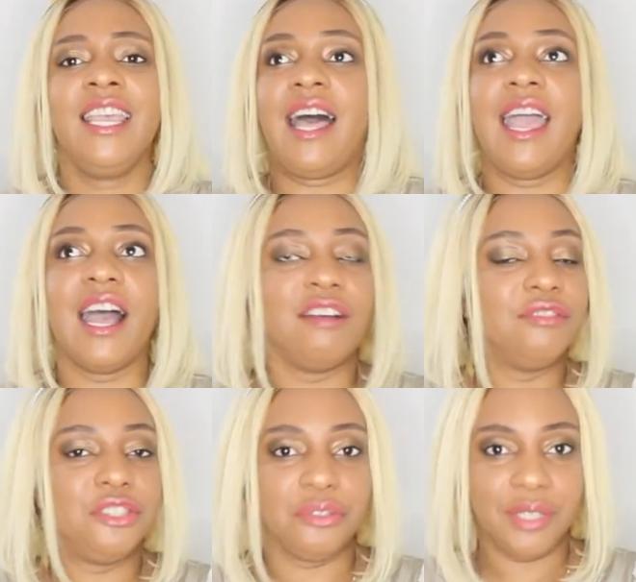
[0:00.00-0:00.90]
I
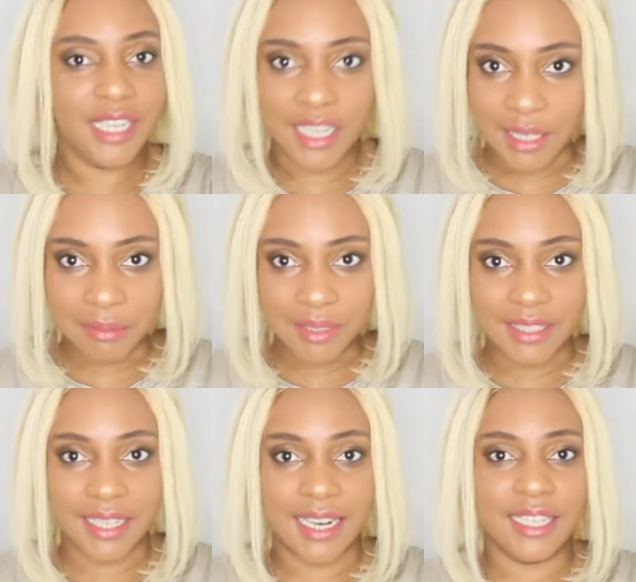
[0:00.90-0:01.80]
have dreams
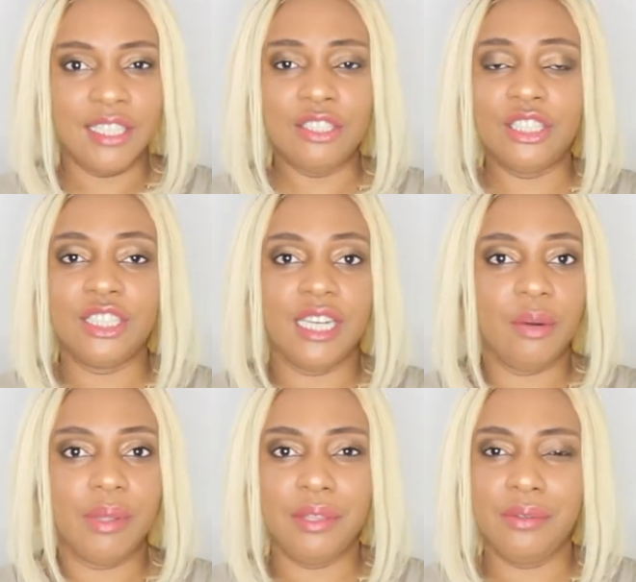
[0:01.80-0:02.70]
that I need to
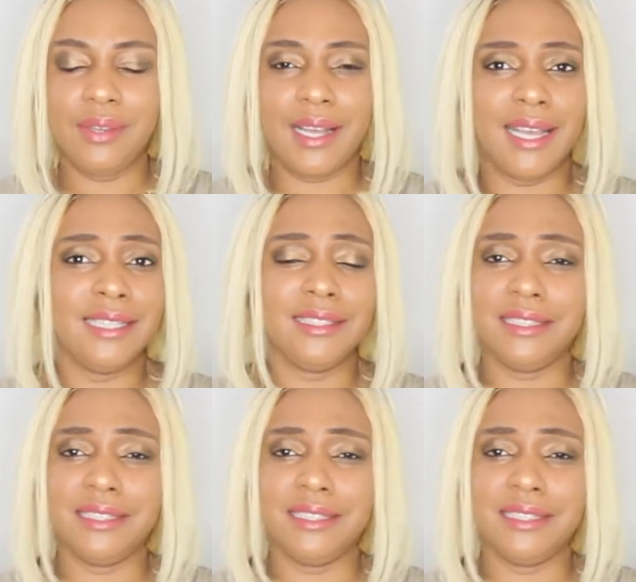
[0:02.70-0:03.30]
share with you guys.